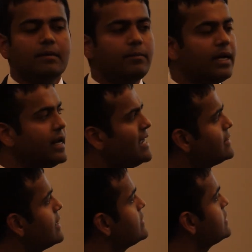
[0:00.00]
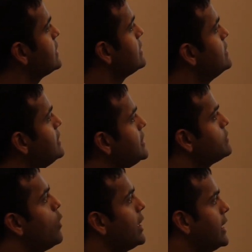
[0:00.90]
But in essence, this is
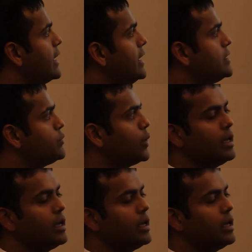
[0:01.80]
what is